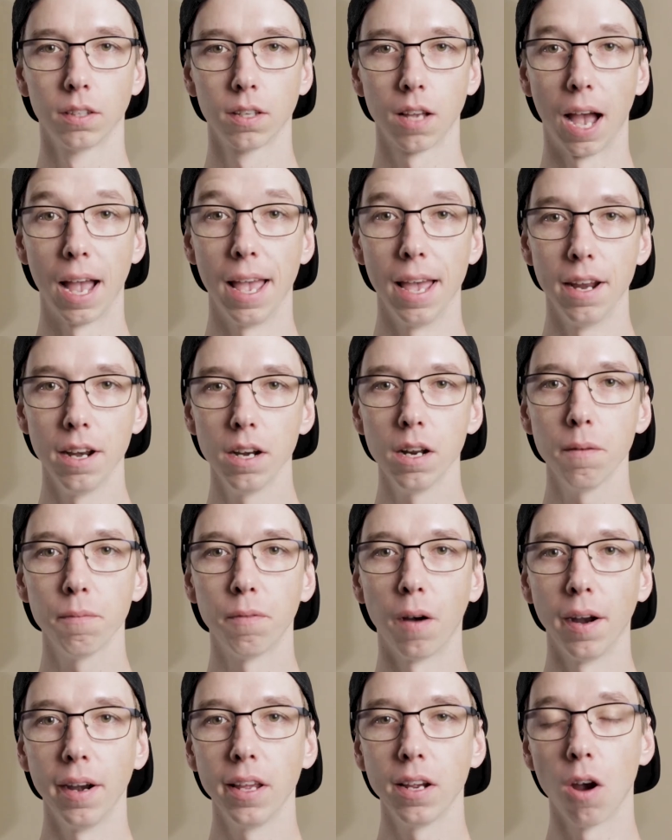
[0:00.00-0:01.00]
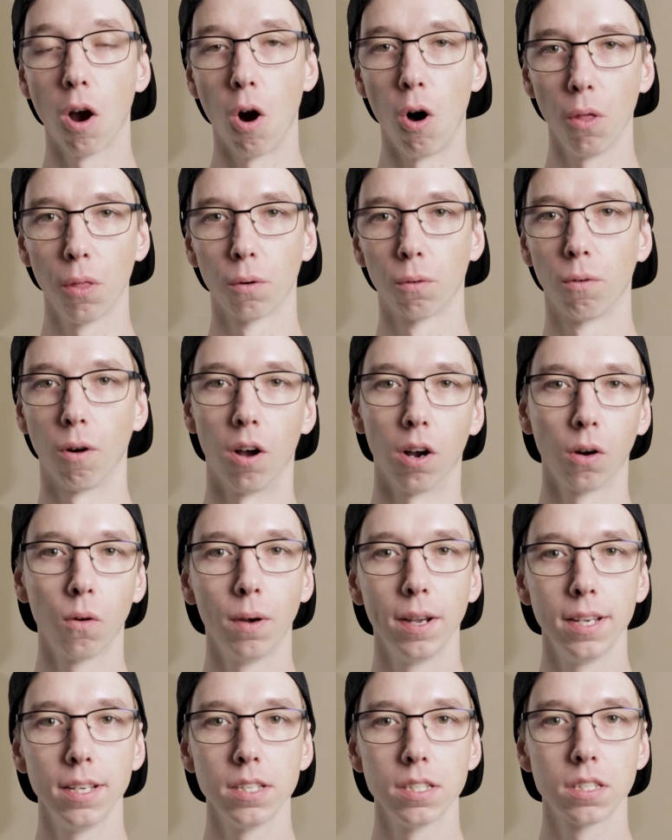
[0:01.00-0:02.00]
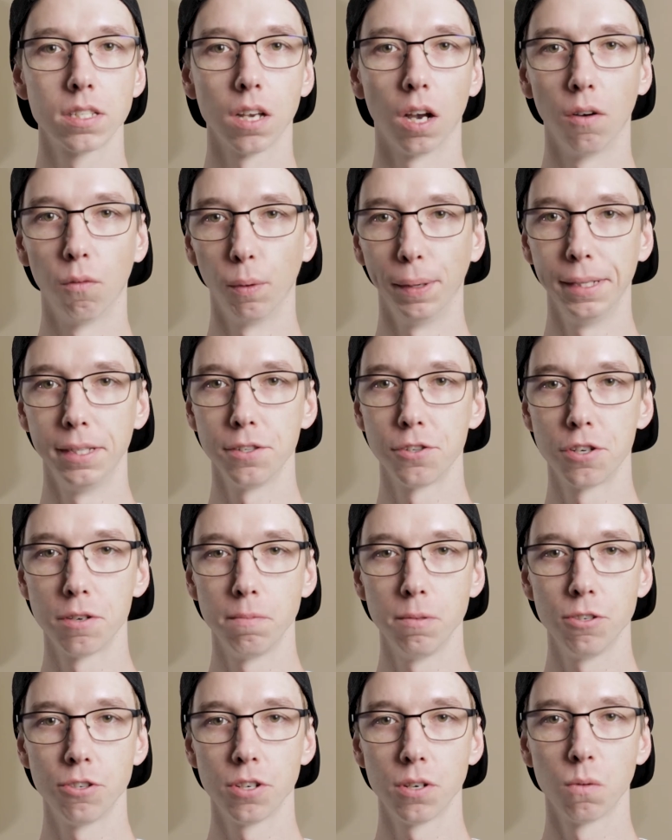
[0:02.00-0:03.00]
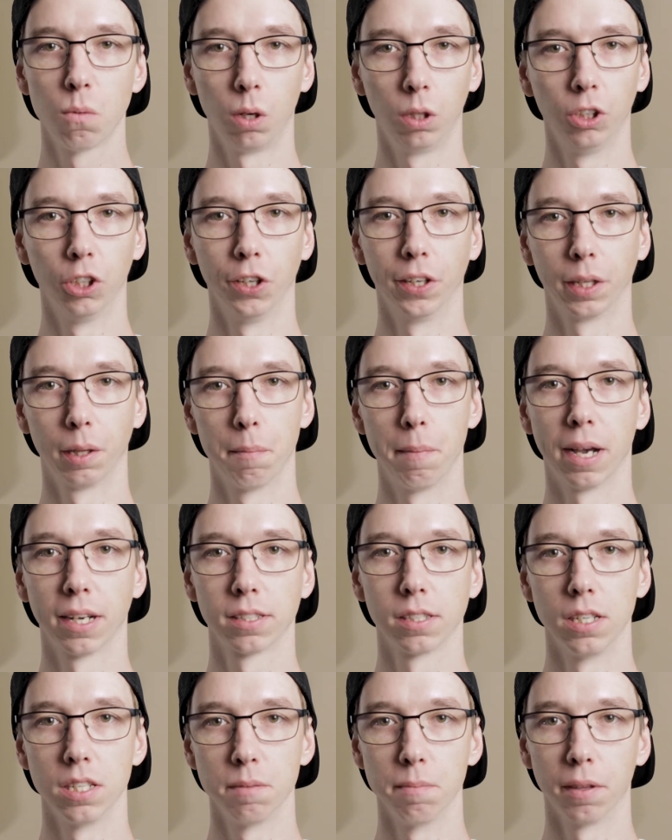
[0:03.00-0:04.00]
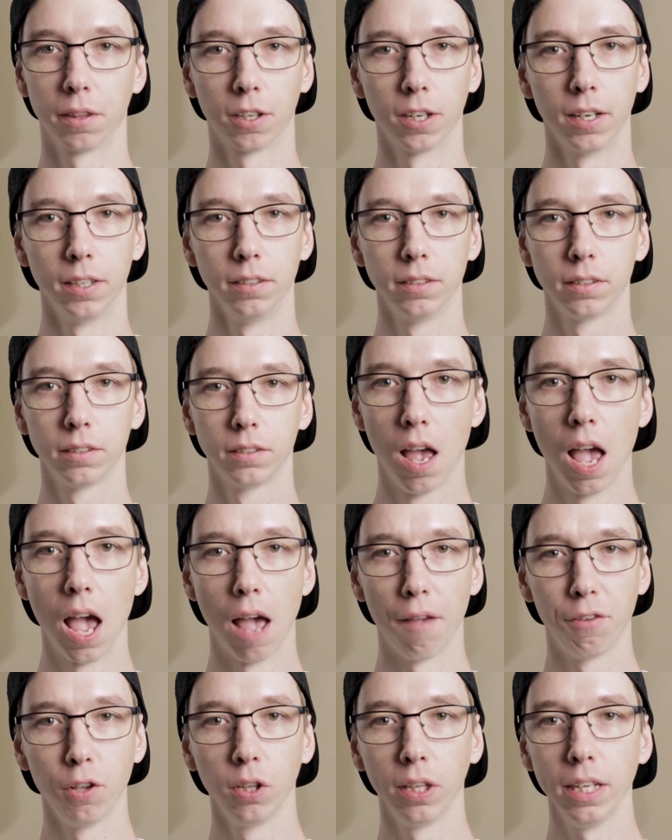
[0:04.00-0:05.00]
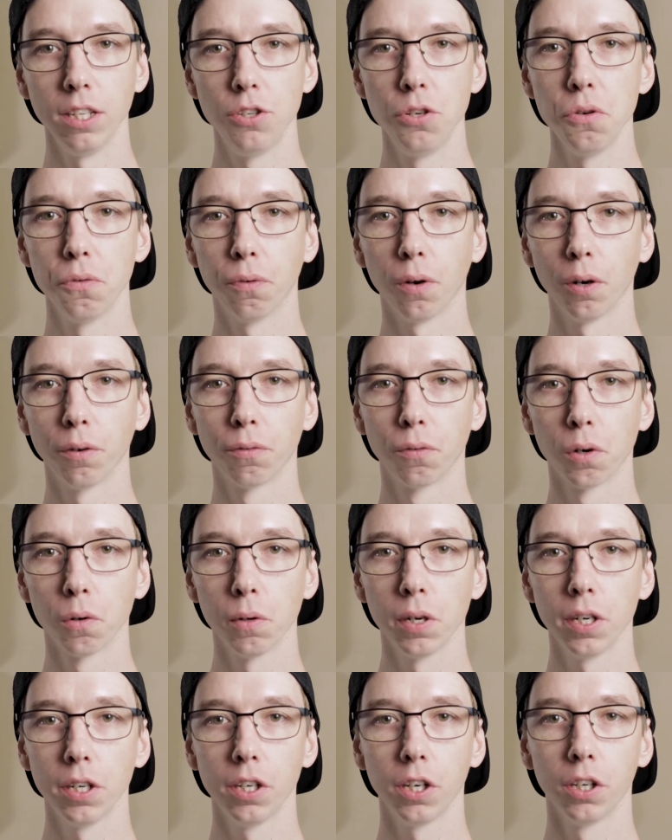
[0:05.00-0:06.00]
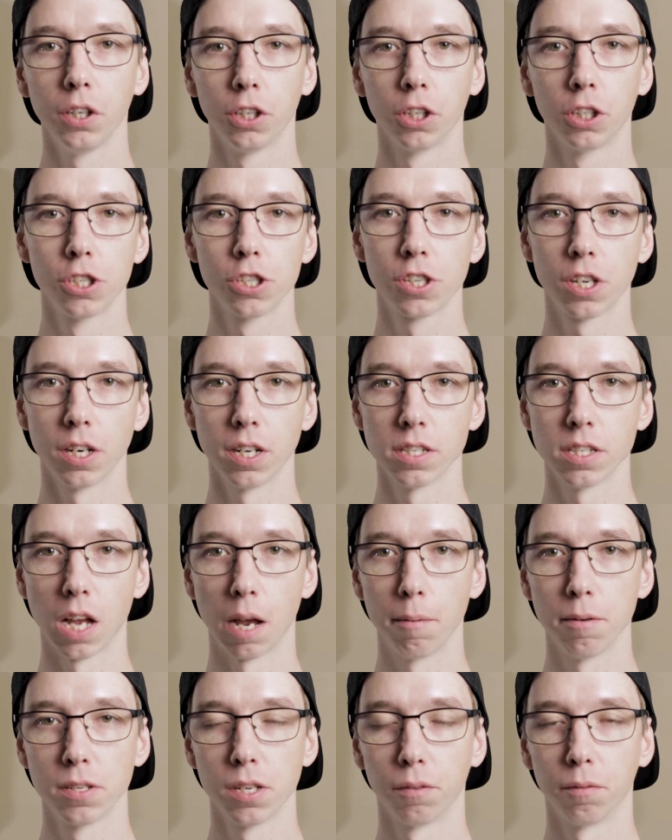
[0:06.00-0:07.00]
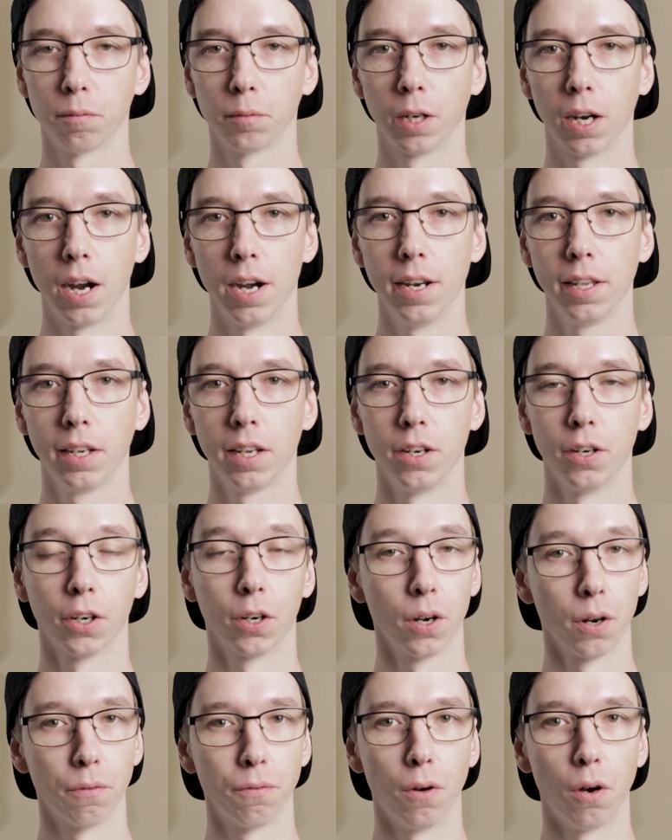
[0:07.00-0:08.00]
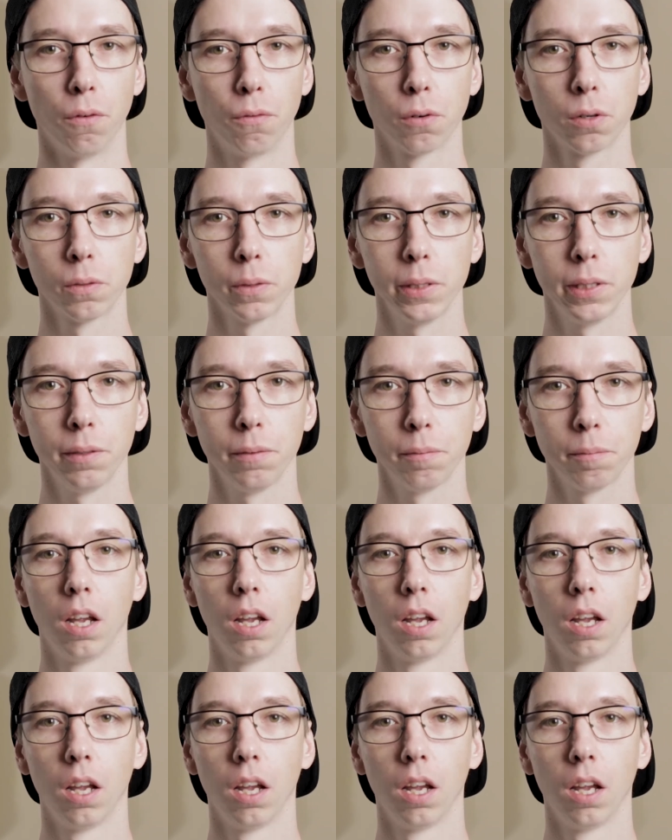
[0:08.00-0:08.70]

I ended up finding all the wrong ways of weight distribution while learning the backside Smith grind. If you lean too far forward, you're just going to stop yourself from grinding and you're going to fall forward.